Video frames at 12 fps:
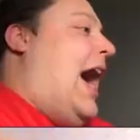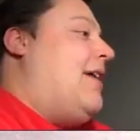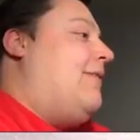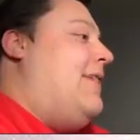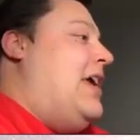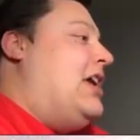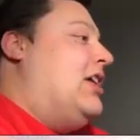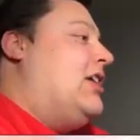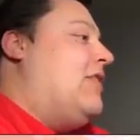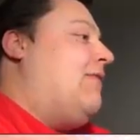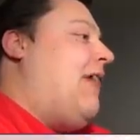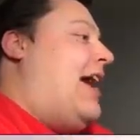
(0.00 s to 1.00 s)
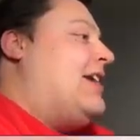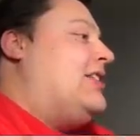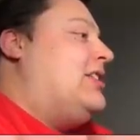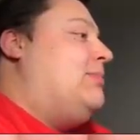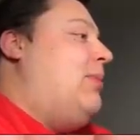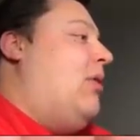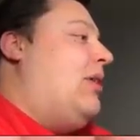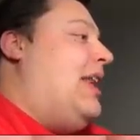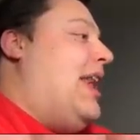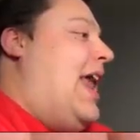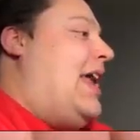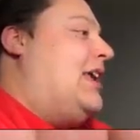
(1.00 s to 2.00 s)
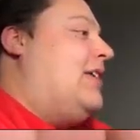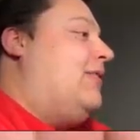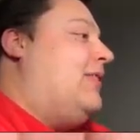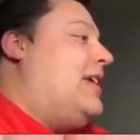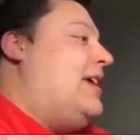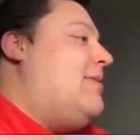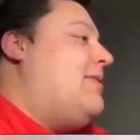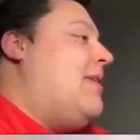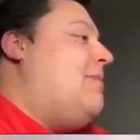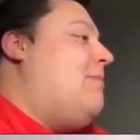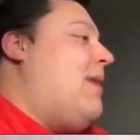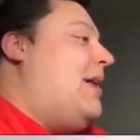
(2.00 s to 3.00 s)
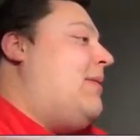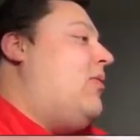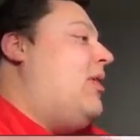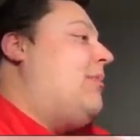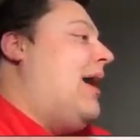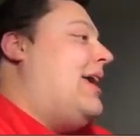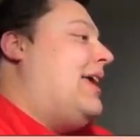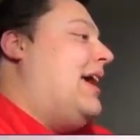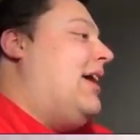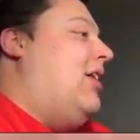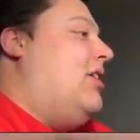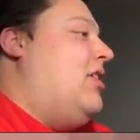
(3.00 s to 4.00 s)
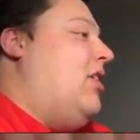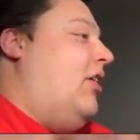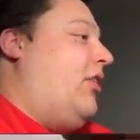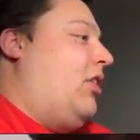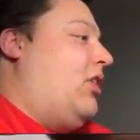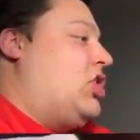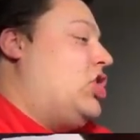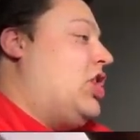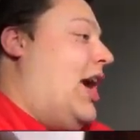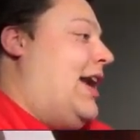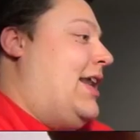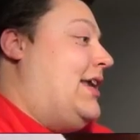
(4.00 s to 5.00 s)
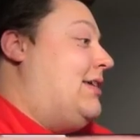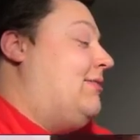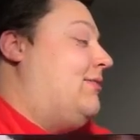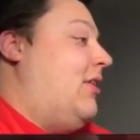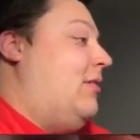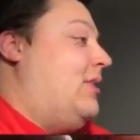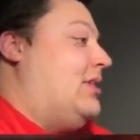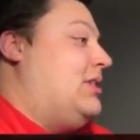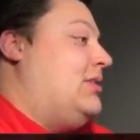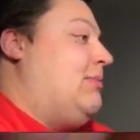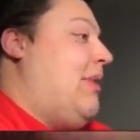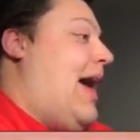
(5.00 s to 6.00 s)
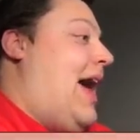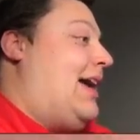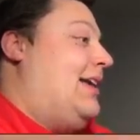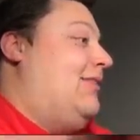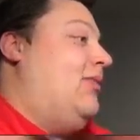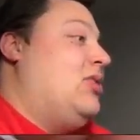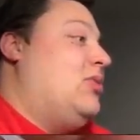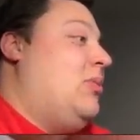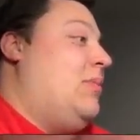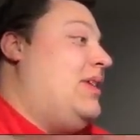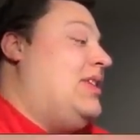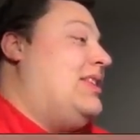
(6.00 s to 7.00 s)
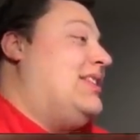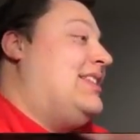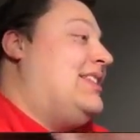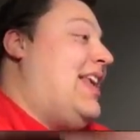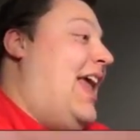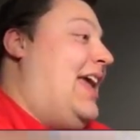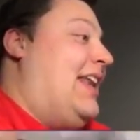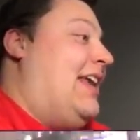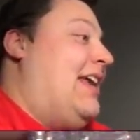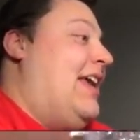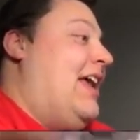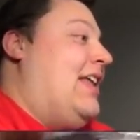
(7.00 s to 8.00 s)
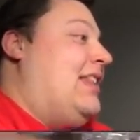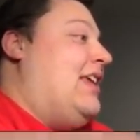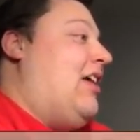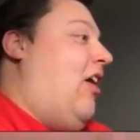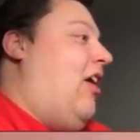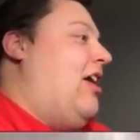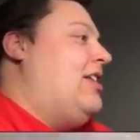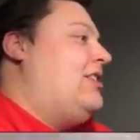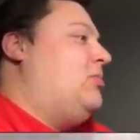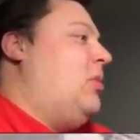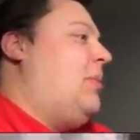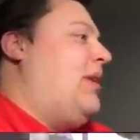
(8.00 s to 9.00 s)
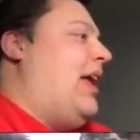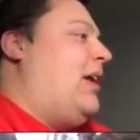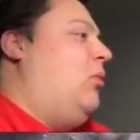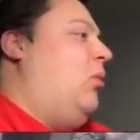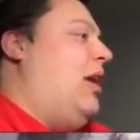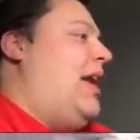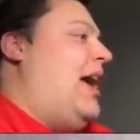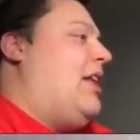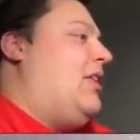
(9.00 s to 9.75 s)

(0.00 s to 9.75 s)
I figured if I spoke negatively, then maybe we might get another shiny from this pack, which would be insane the odds would be like one out